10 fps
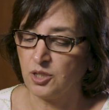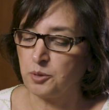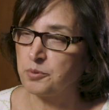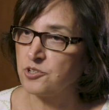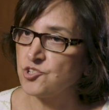
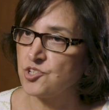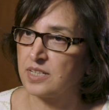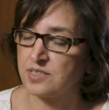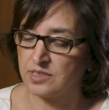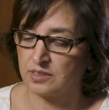
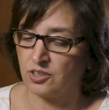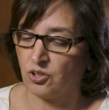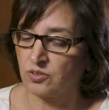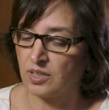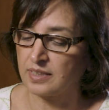appreciating the
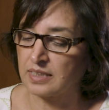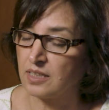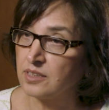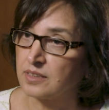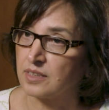online
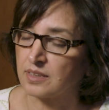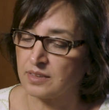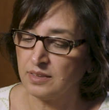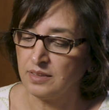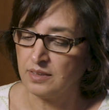learning